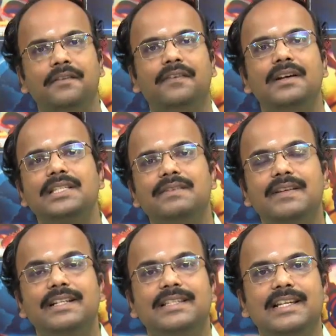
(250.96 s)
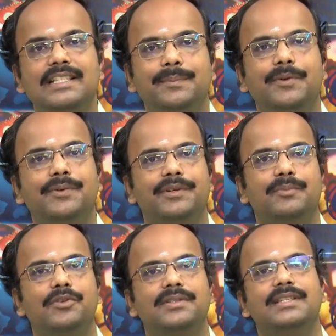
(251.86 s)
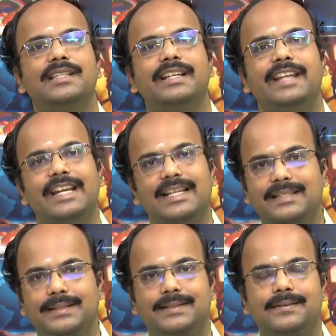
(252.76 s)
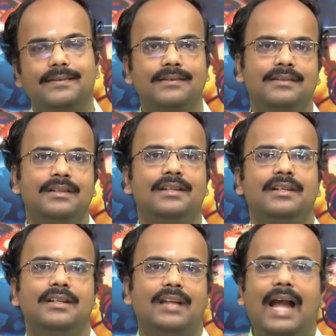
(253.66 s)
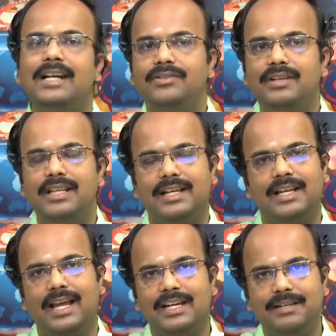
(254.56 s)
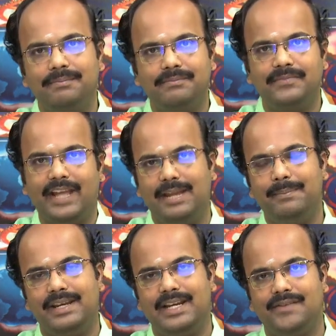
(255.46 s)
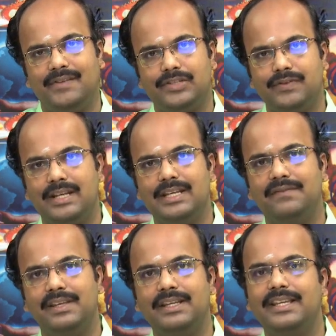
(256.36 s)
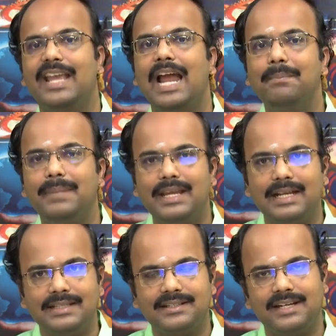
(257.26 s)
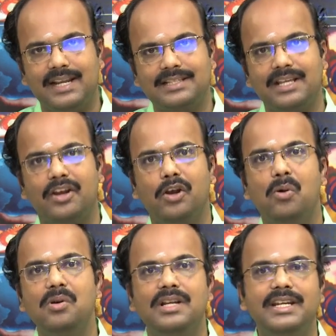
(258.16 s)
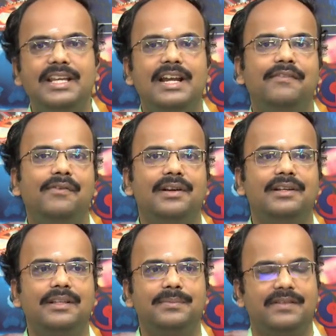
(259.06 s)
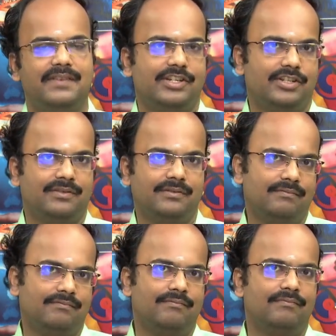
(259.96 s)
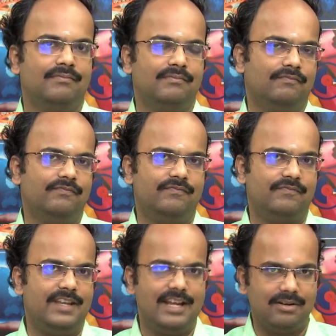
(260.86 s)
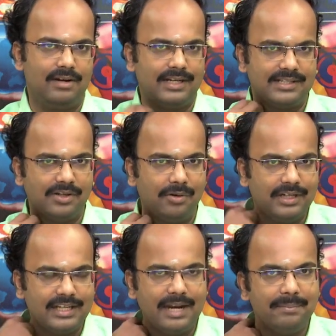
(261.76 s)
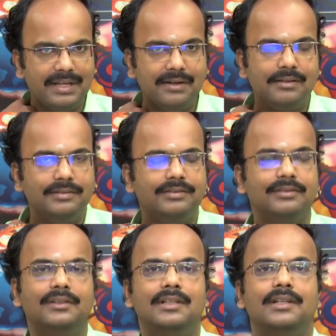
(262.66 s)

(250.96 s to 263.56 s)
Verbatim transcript: First we will discuss about remote sensing data sets. Actually the current time period in which we are living can be considered as the golden era for earth observation. We can call it as golden era because